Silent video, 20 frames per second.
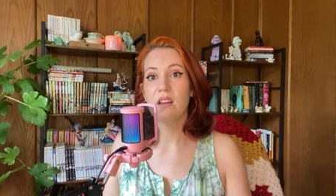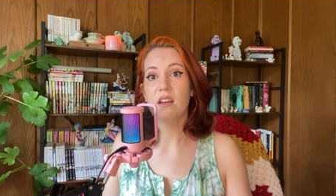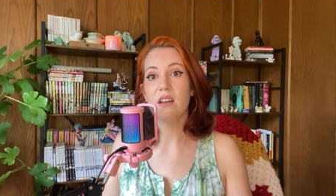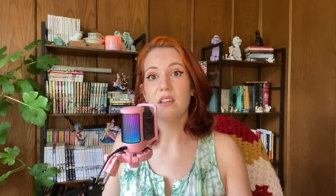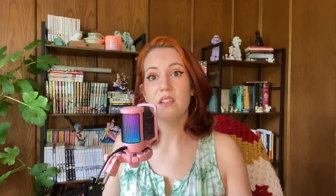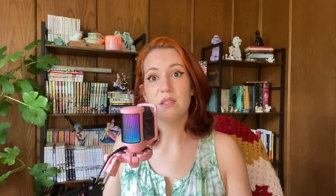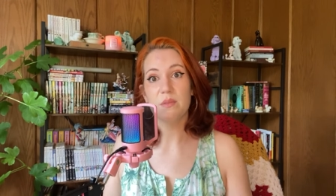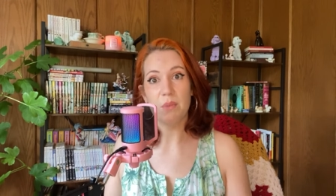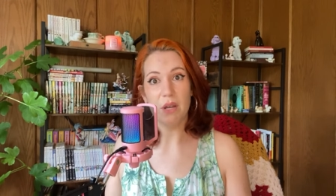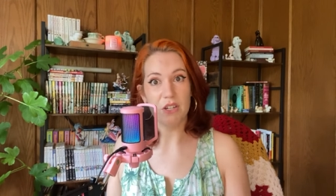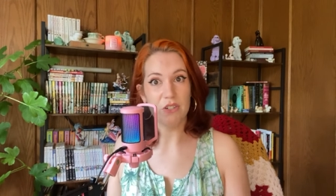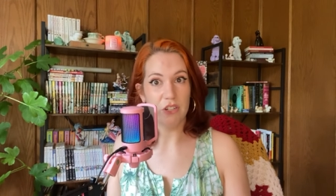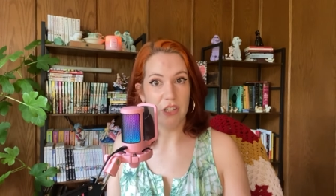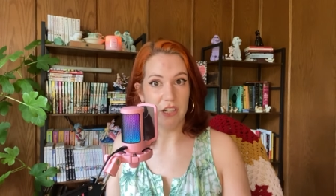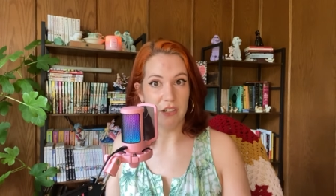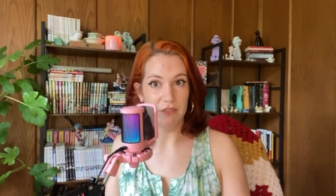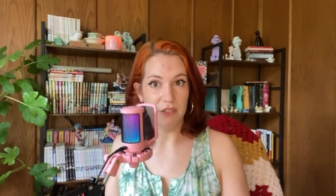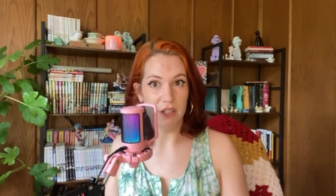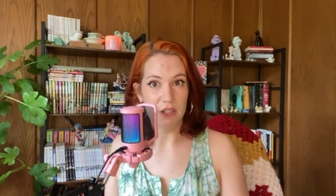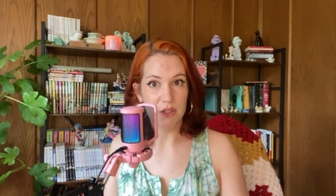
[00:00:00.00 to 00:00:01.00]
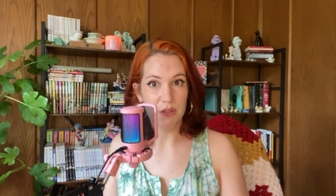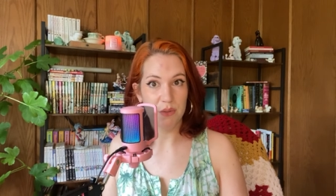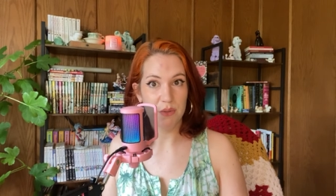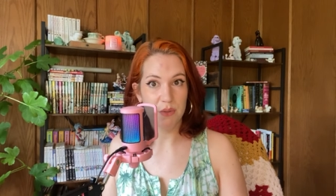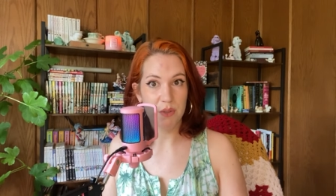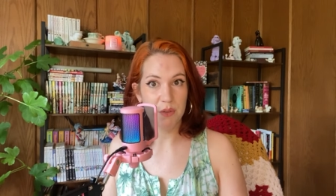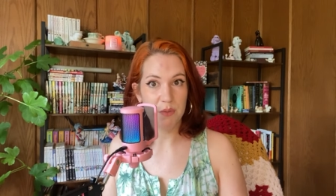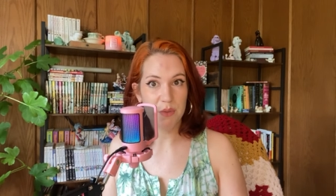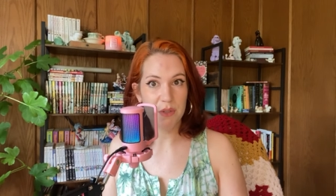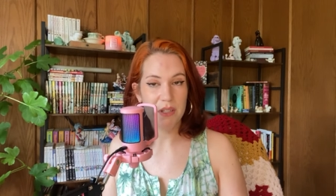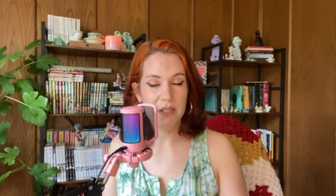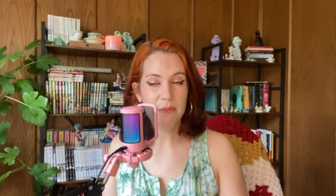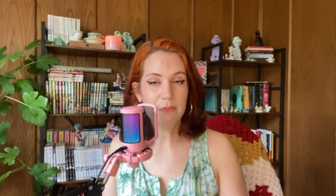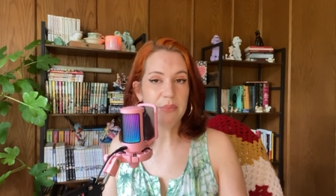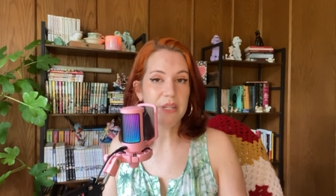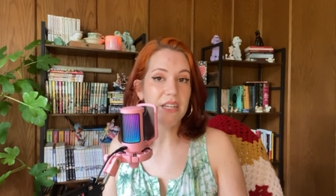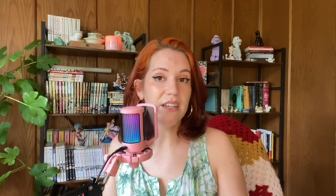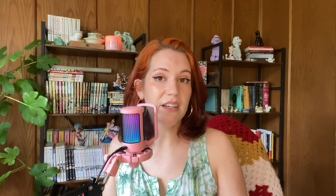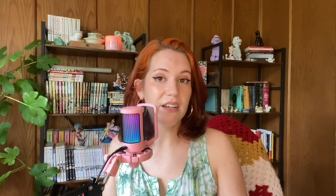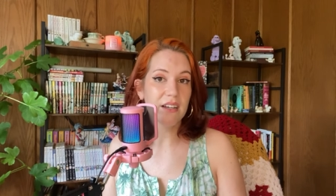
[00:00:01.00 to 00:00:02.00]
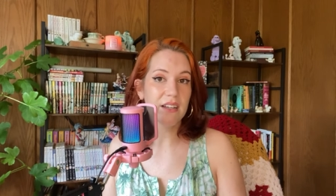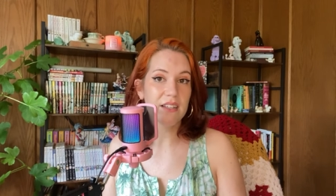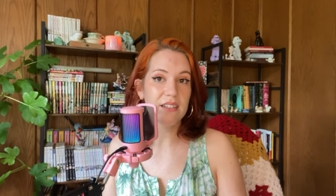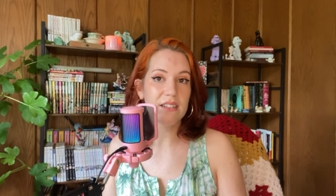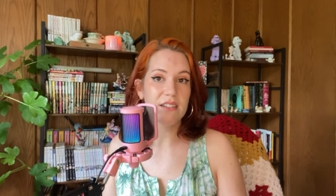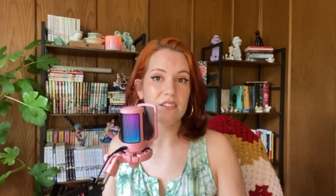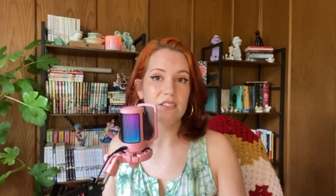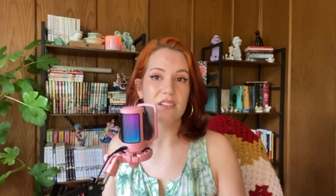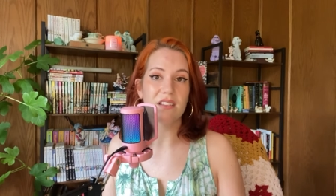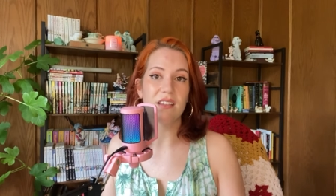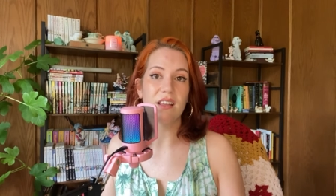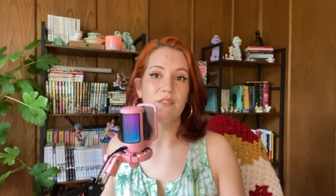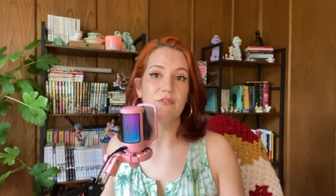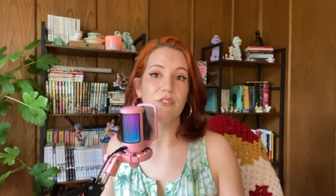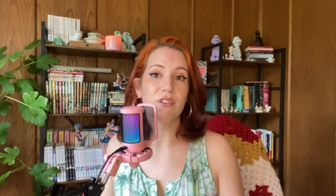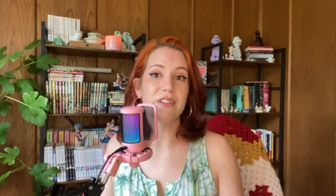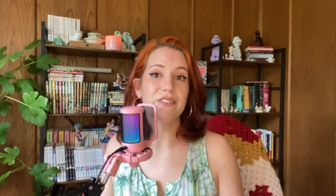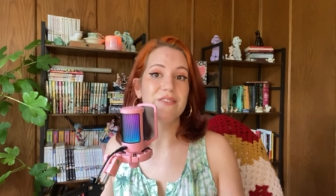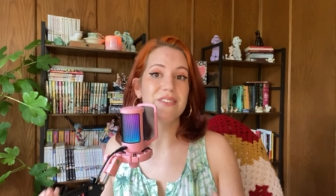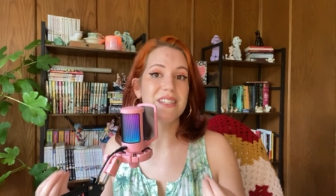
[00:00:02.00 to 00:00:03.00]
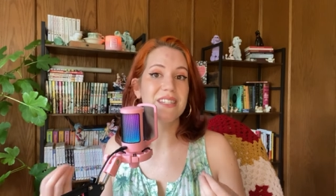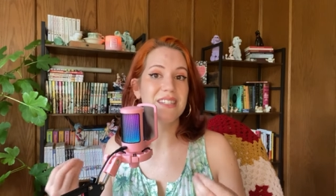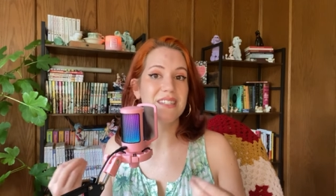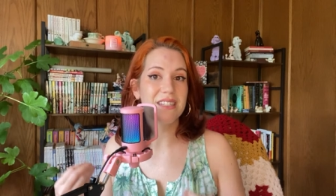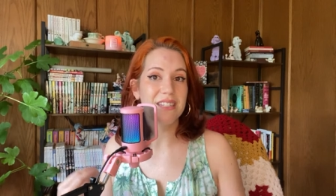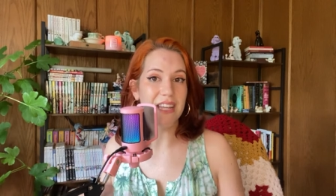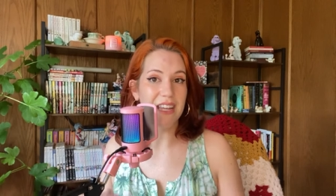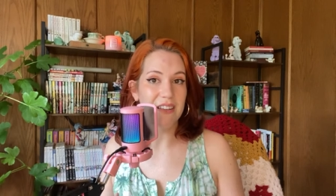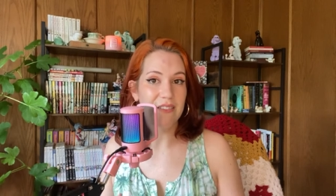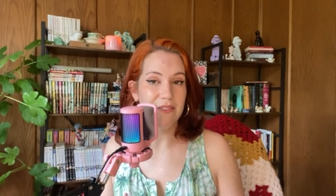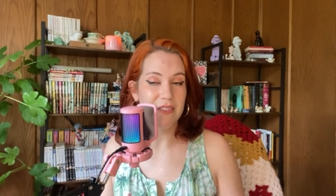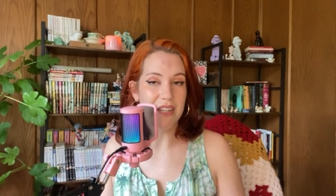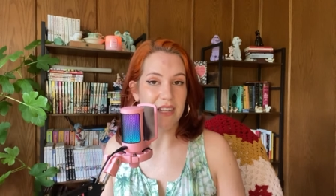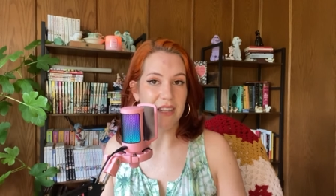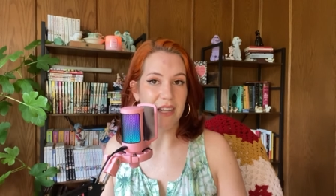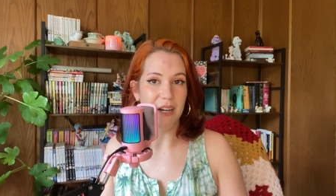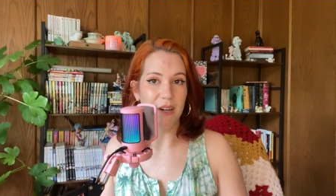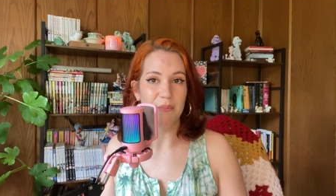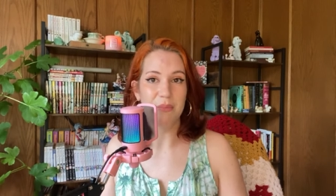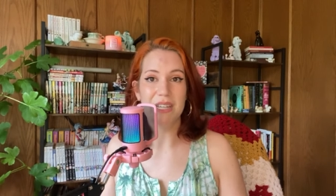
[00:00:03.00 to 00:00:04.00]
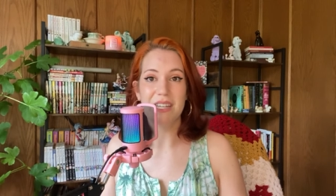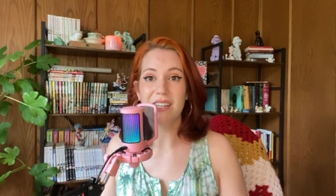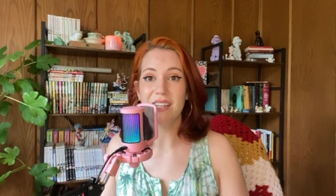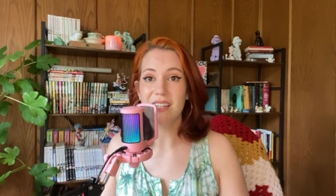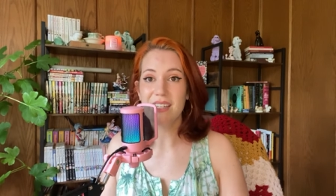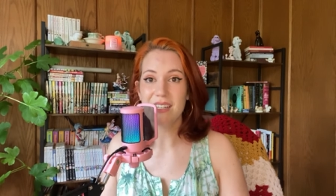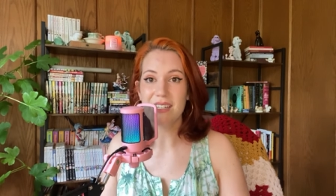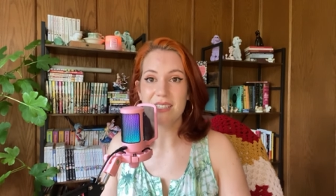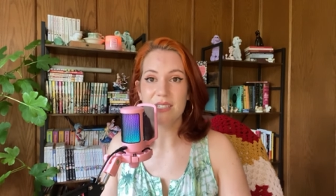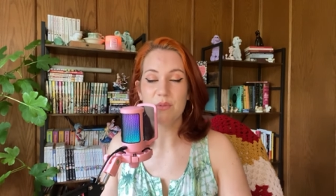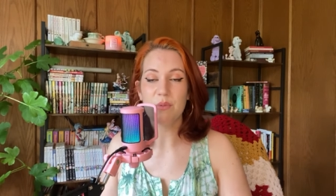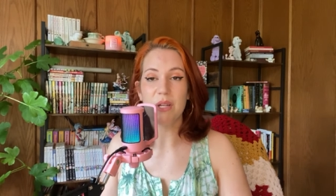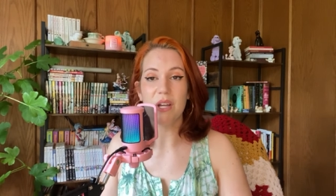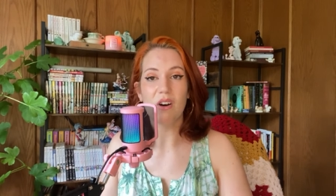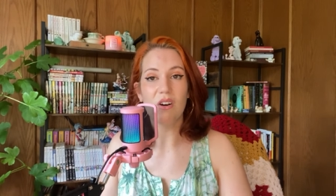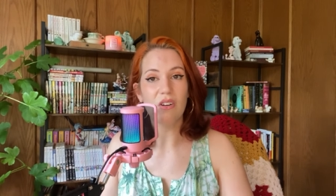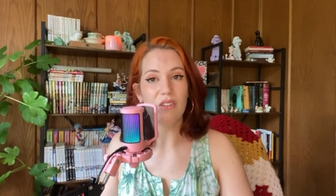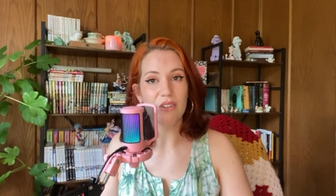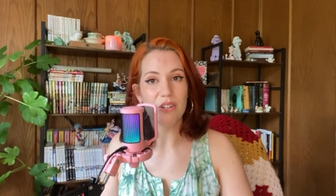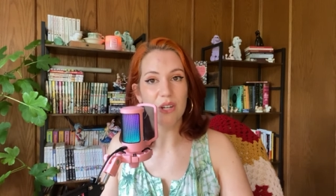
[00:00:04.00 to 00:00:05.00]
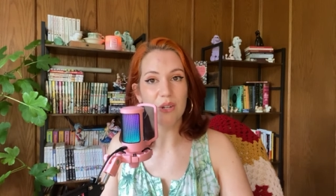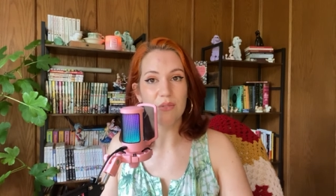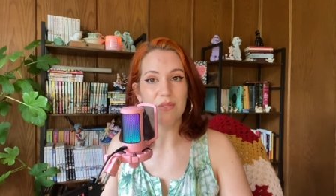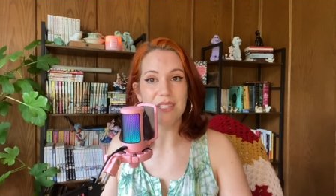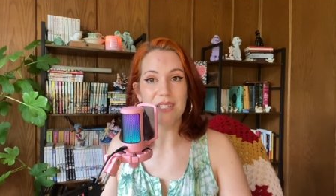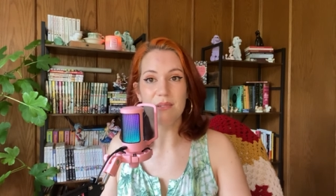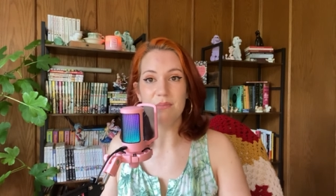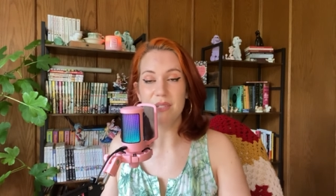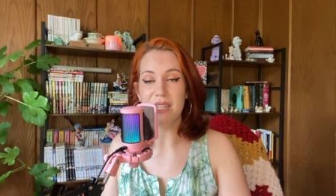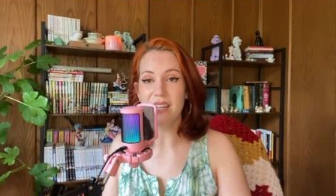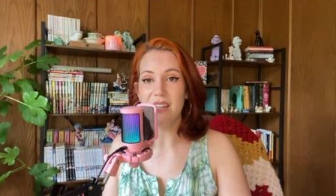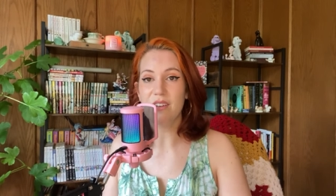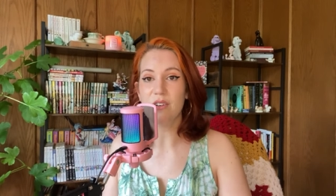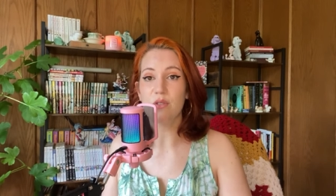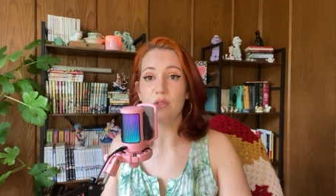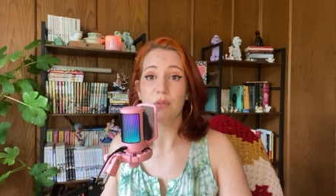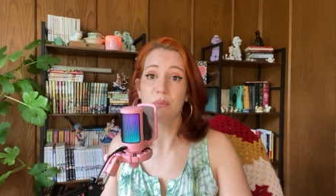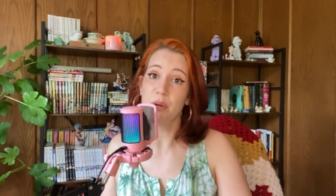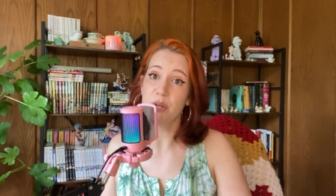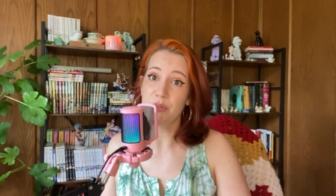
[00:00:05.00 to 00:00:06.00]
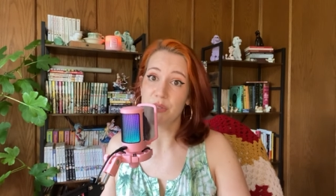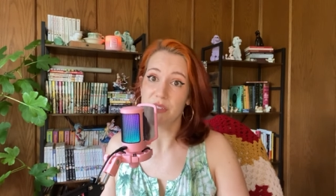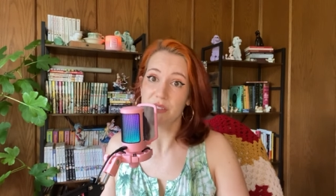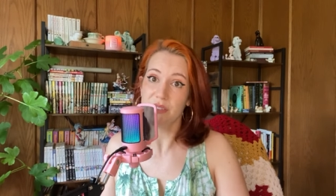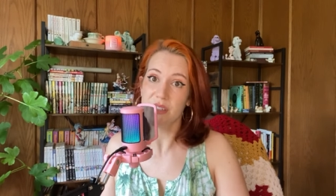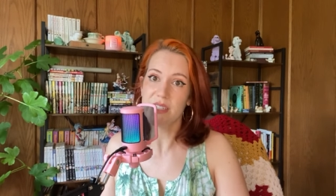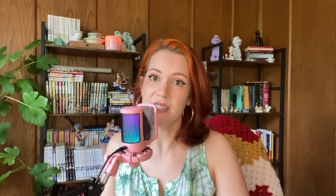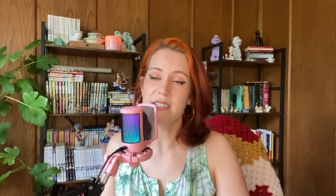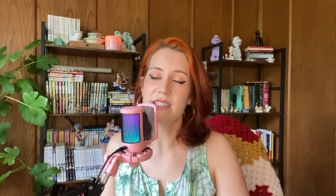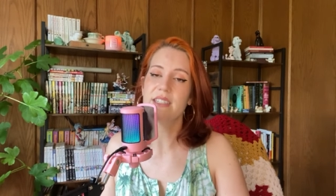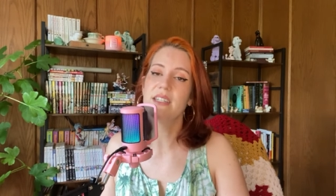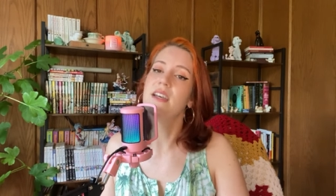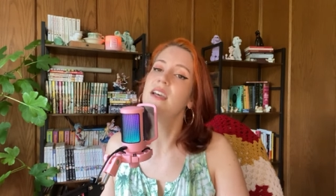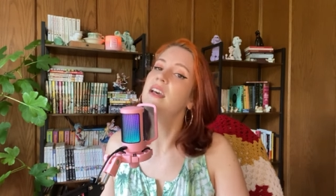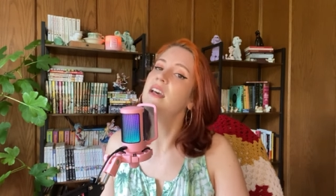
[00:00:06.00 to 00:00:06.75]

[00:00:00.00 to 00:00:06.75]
especially a virtual one, because there's a level of safety there, because we all know deep down, or most of us,